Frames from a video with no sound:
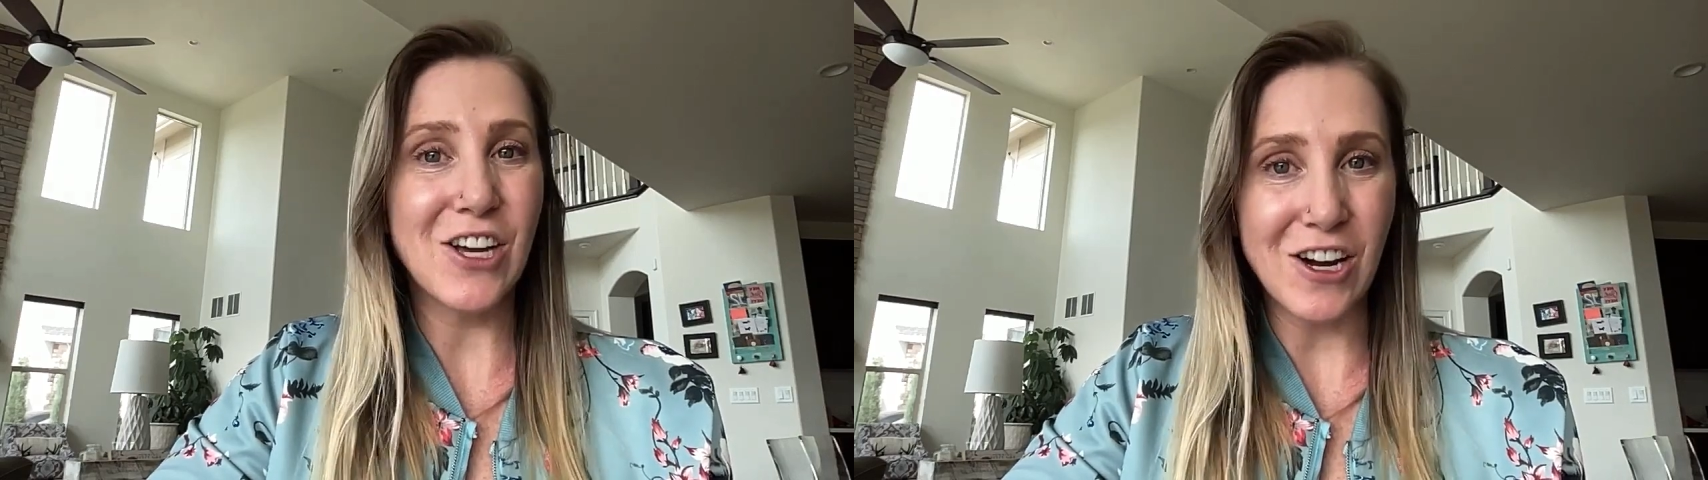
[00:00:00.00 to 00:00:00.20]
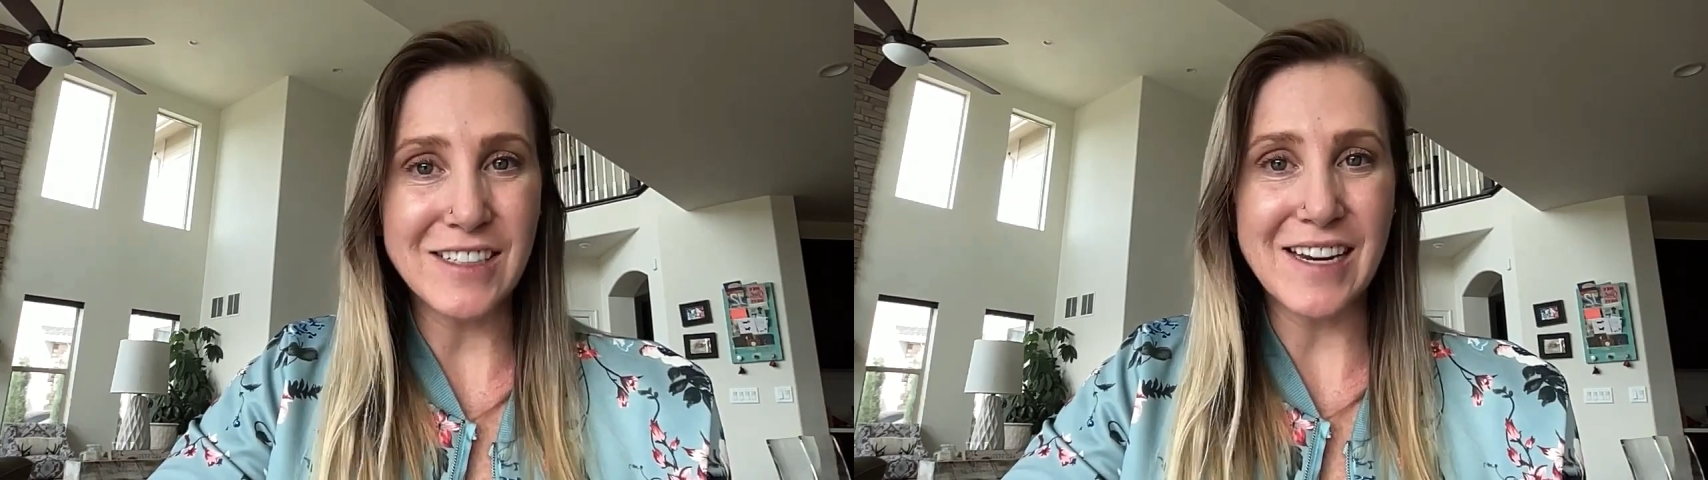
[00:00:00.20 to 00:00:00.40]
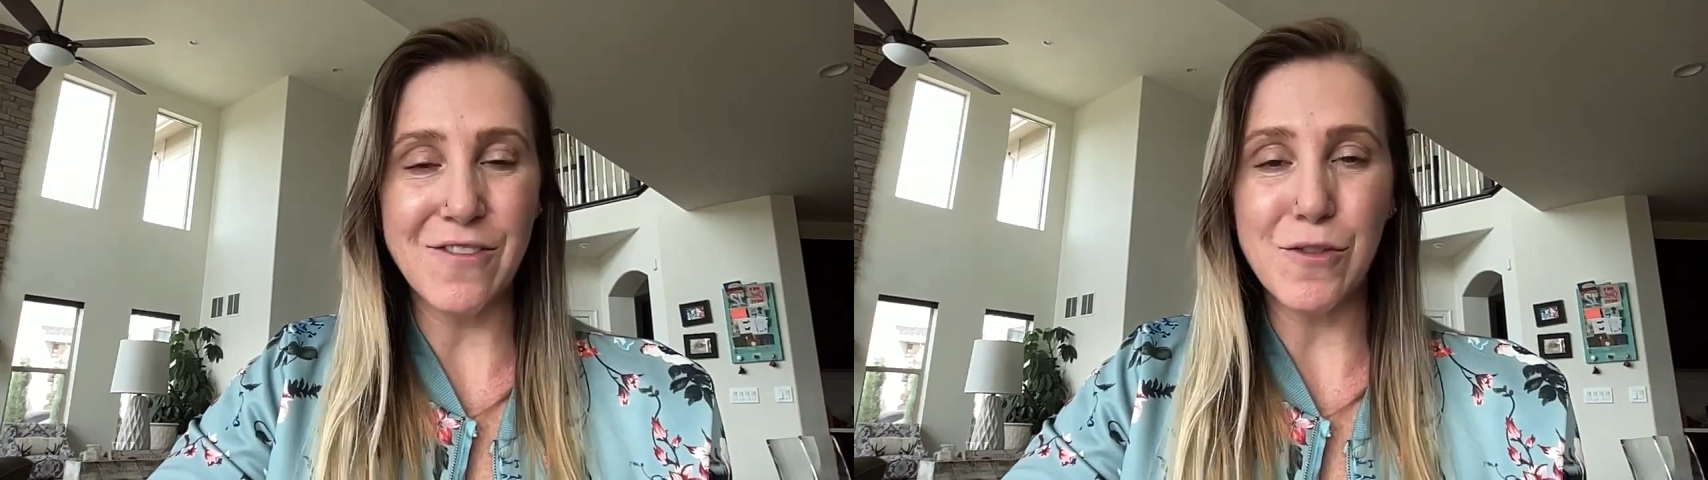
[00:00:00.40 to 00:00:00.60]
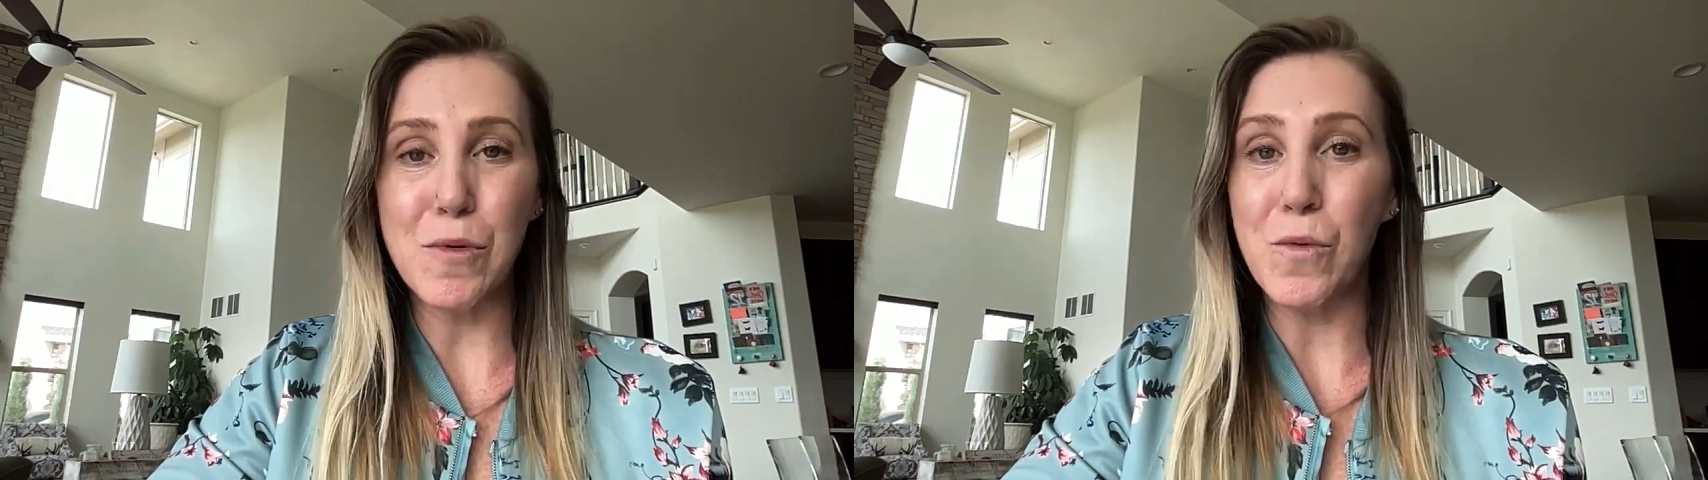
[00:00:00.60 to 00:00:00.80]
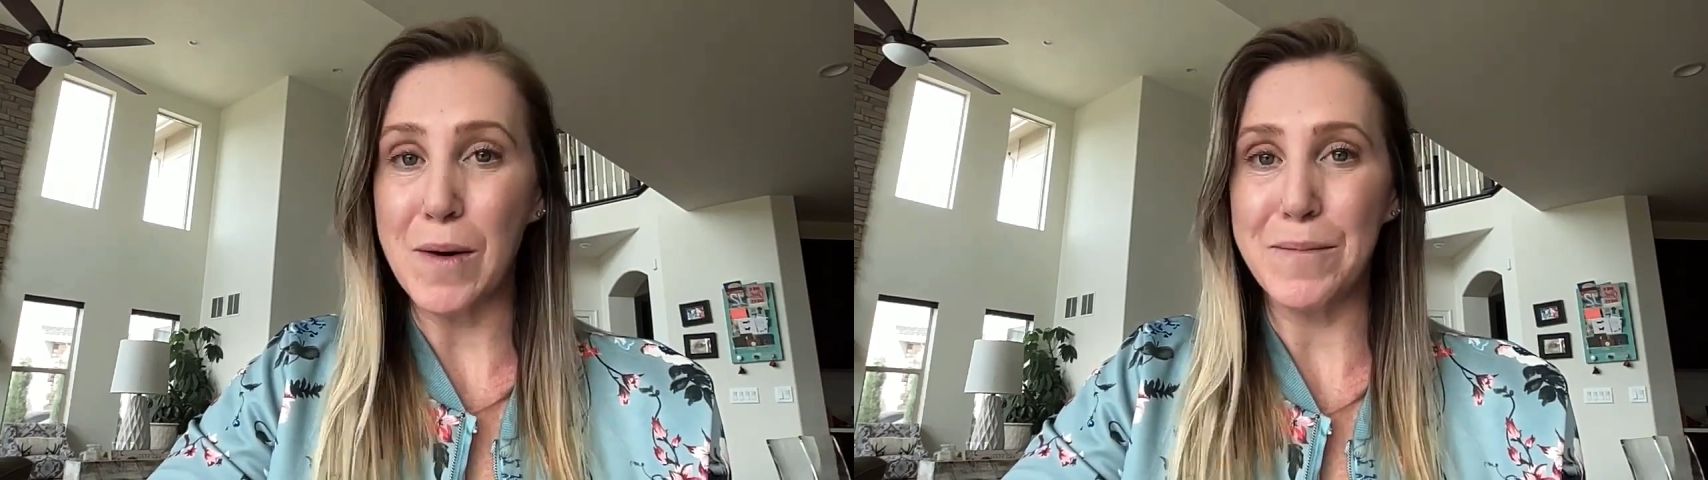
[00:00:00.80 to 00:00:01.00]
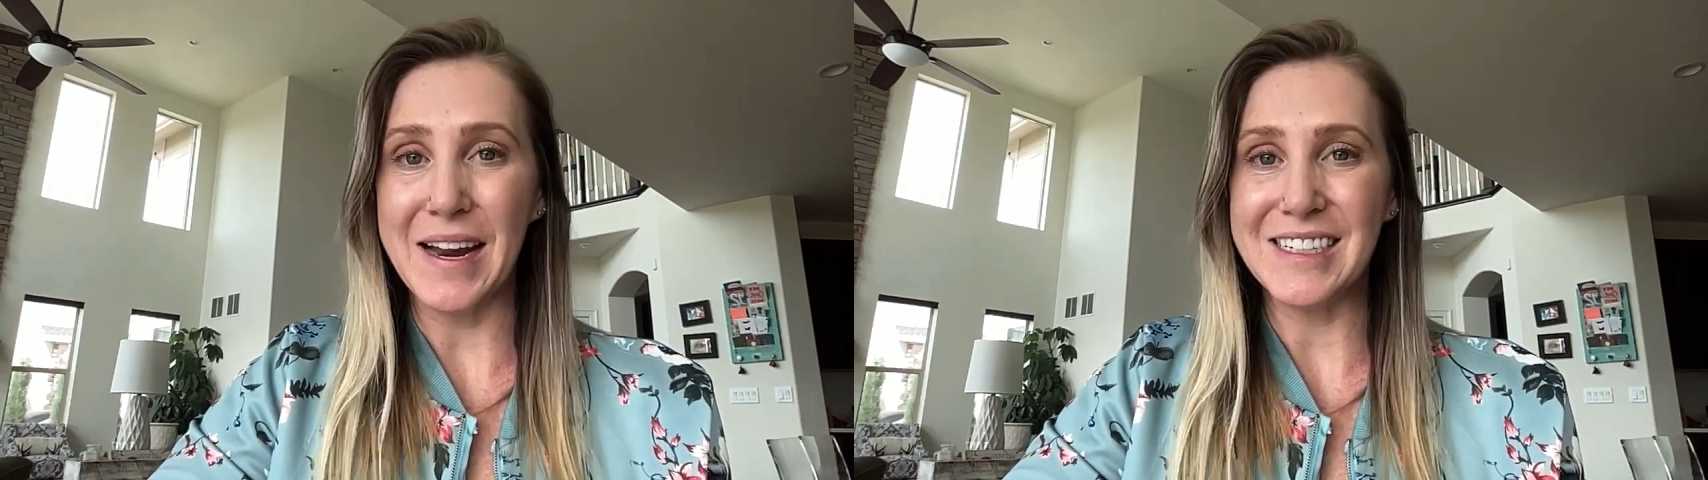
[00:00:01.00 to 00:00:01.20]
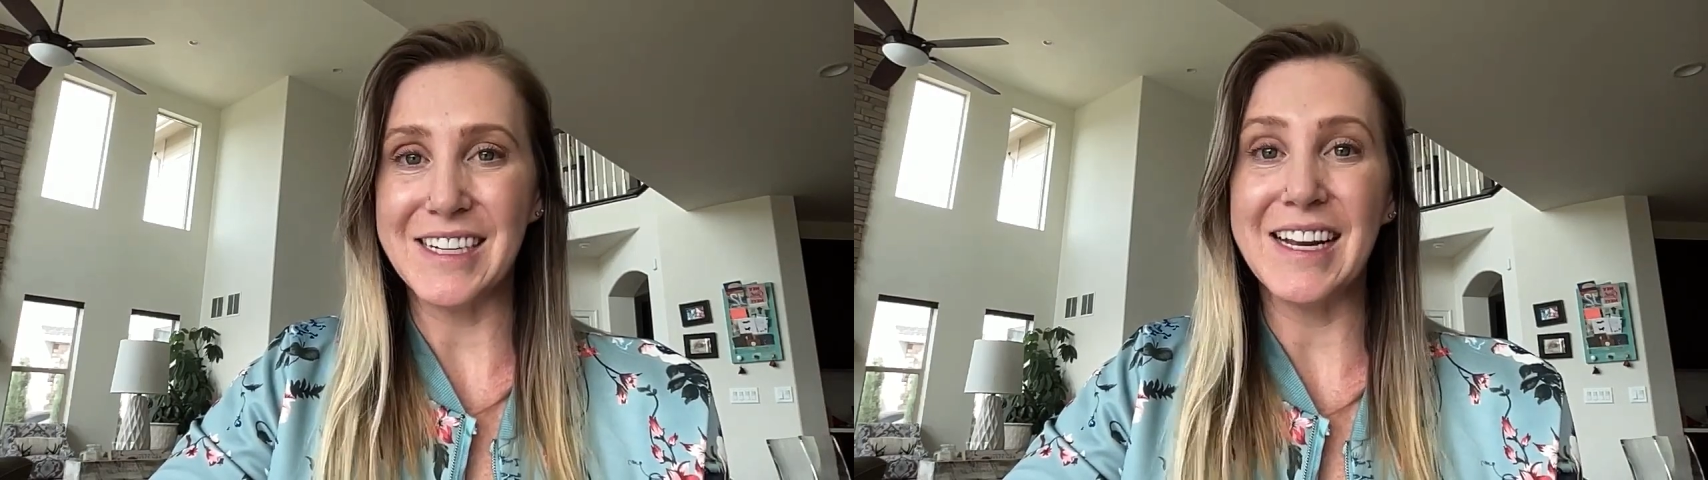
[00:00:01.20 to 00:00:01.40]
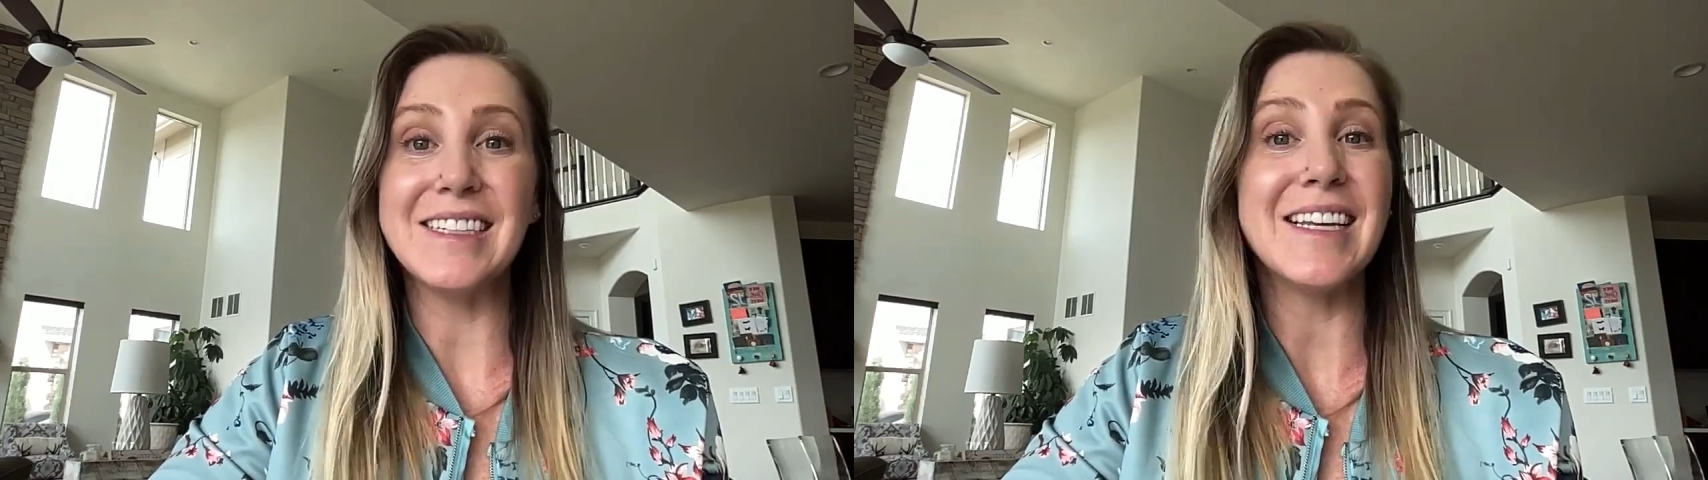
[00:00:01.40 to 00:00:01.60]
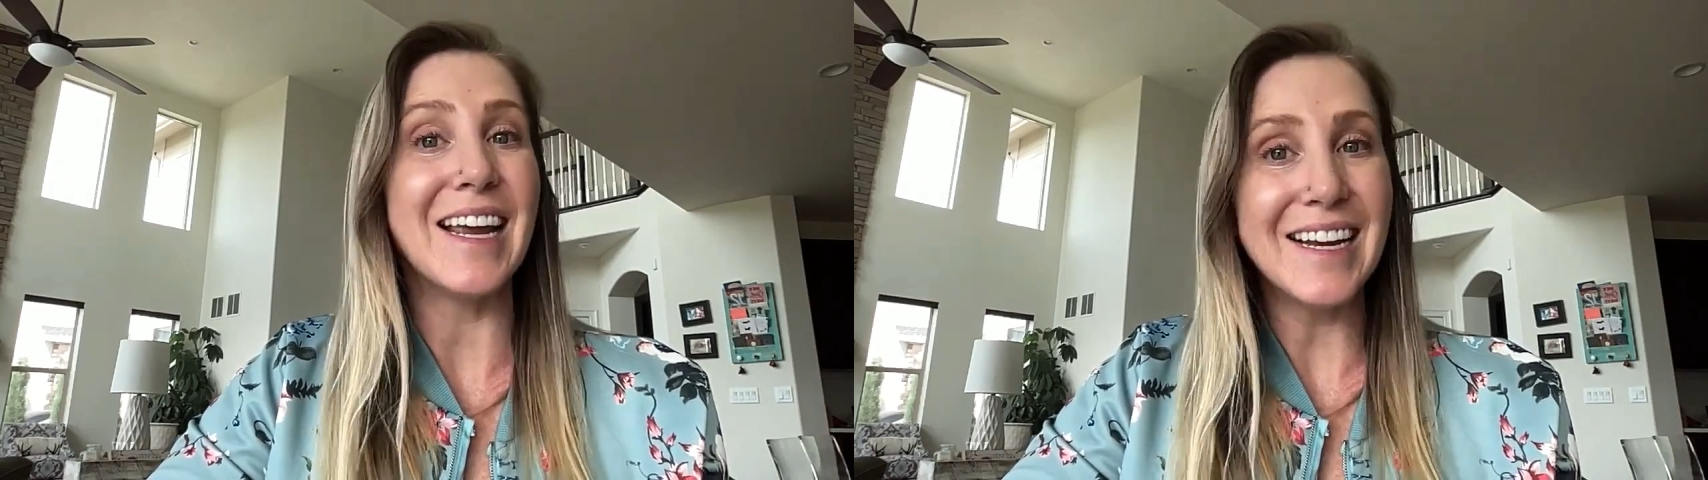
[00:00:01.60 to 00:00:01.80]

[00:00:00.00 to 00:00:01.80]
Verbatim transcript: content from a web page and gets it